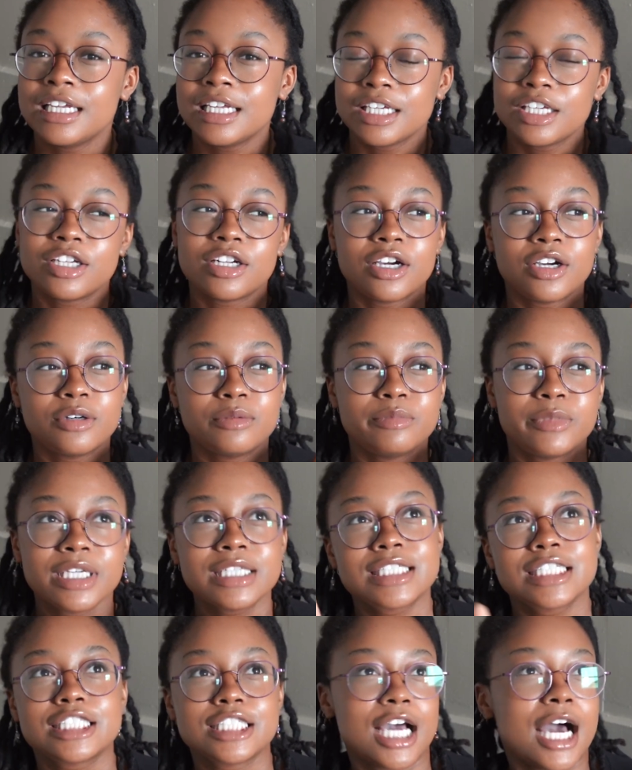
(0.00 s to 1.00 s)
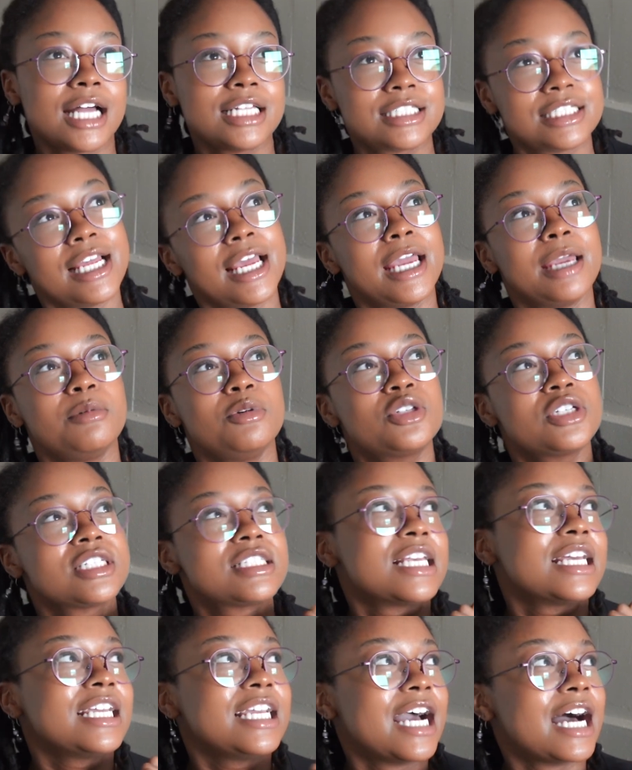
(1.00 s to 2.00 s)
you know, this is God's name, you should
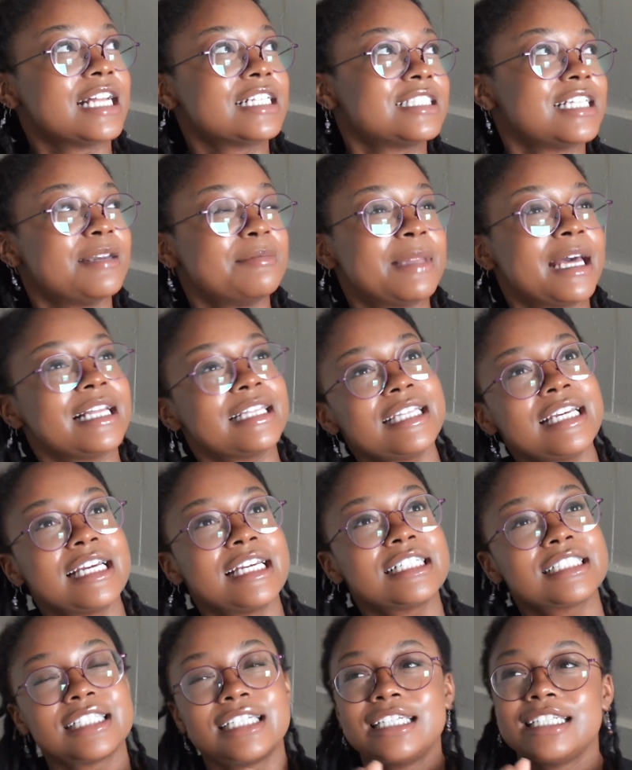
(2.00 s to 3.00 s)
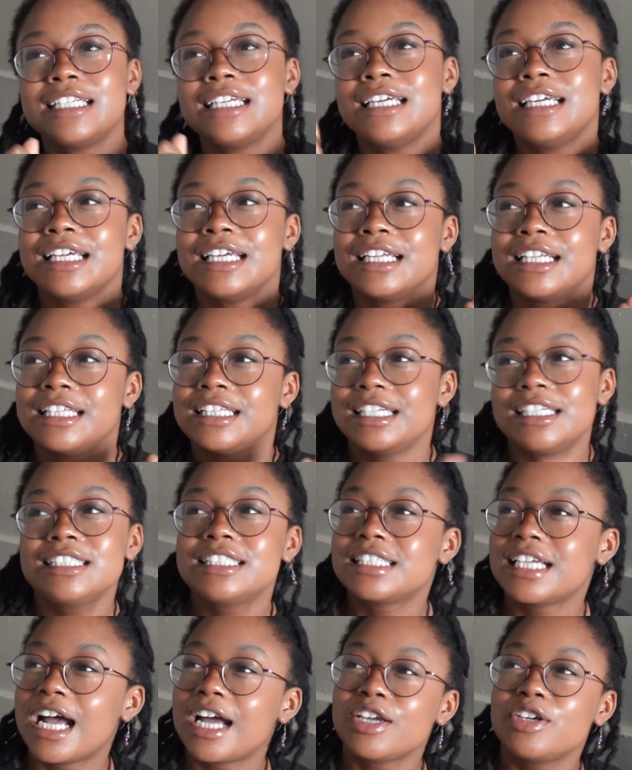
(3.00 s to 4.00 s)
say God's name like this, and this
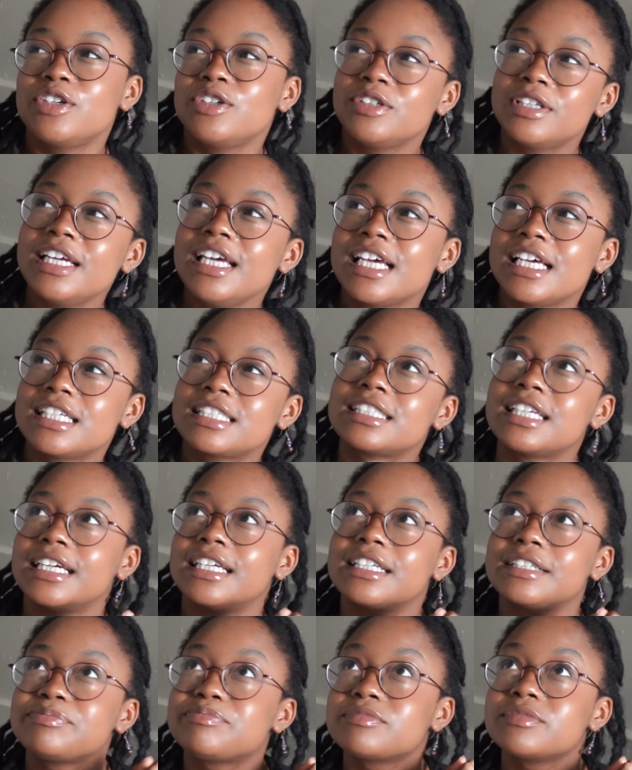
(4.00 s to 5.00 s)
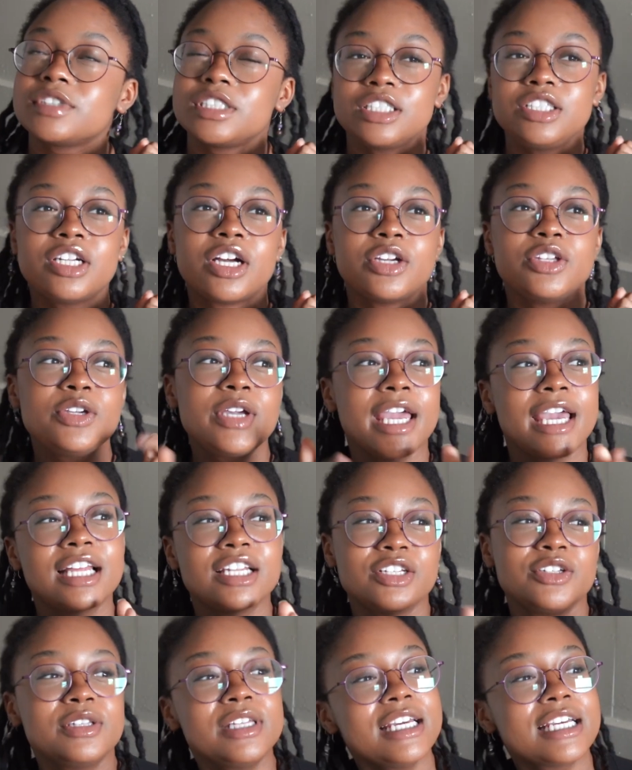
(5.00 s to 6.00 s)
is how you do this, and you know, you
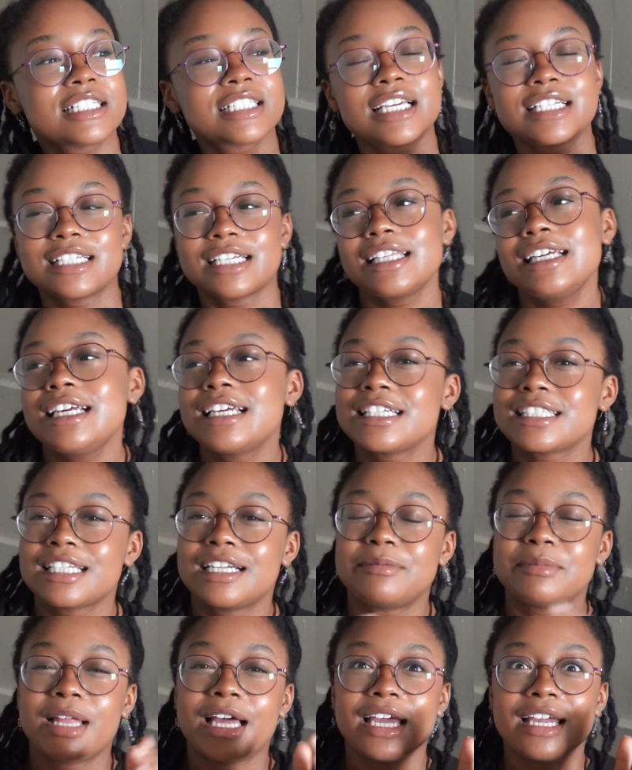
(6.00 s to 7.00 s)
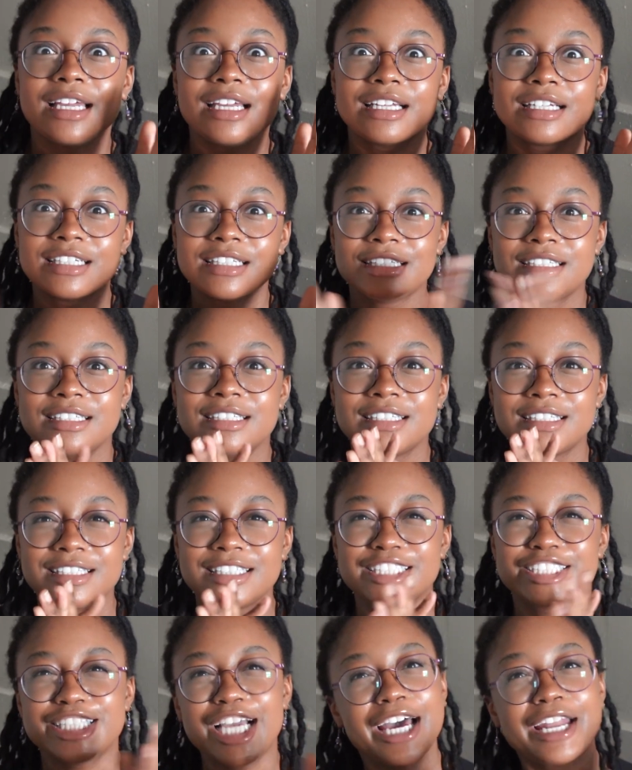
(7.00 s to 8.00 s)
can't do this because of this. And I'm like,
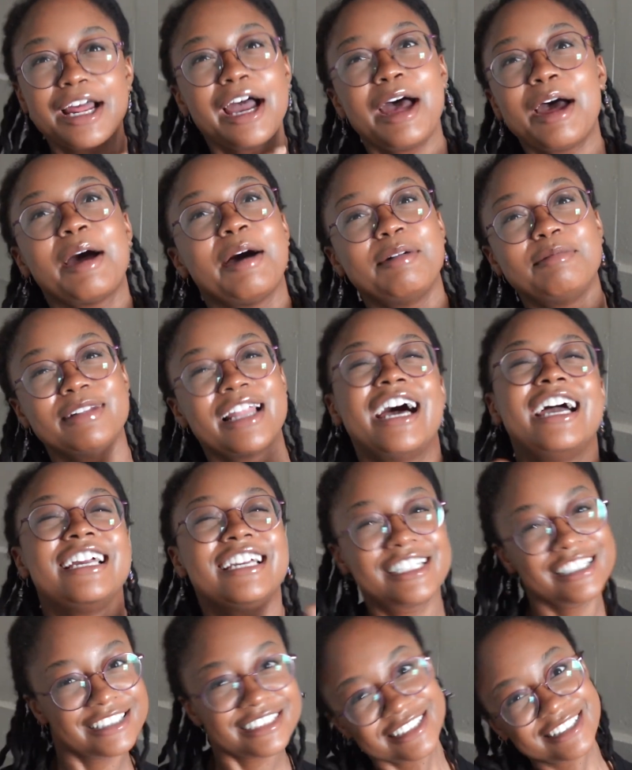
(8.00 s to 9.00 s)
shut up. Like